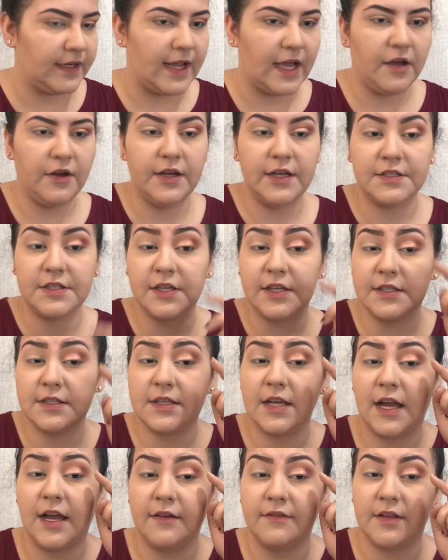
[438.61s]
Now, as you can
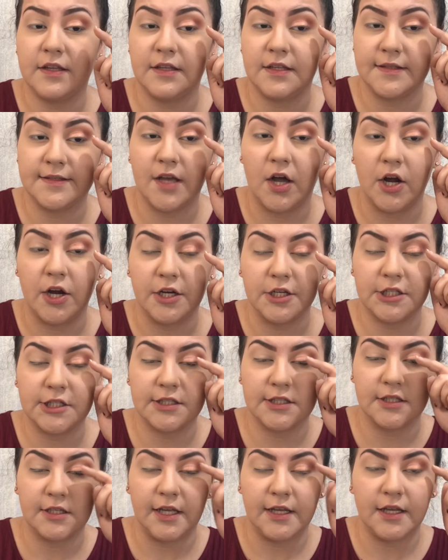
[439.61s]
see, I have like this
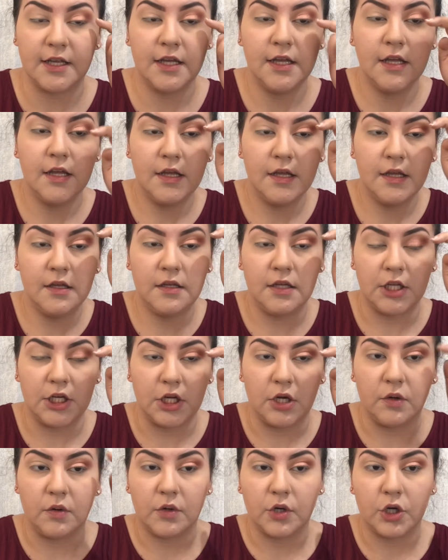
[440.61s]
harsh, like, you
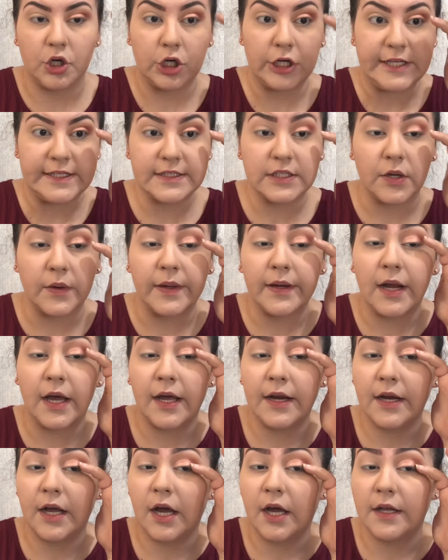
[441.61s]
know, crease going
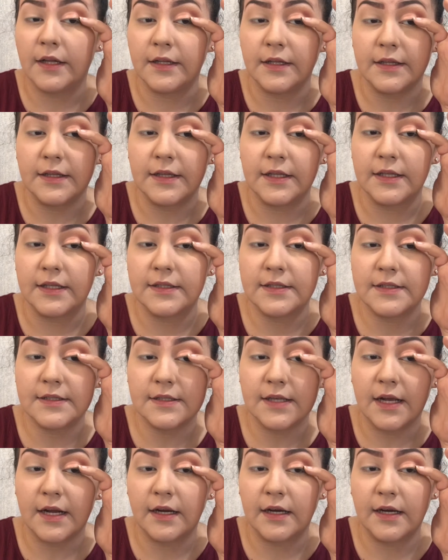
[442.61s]
on on
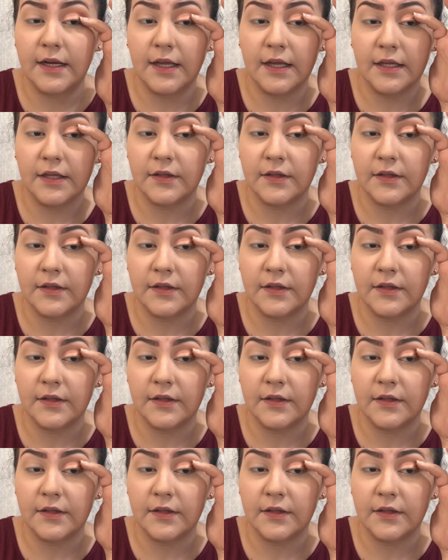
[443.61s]
this area.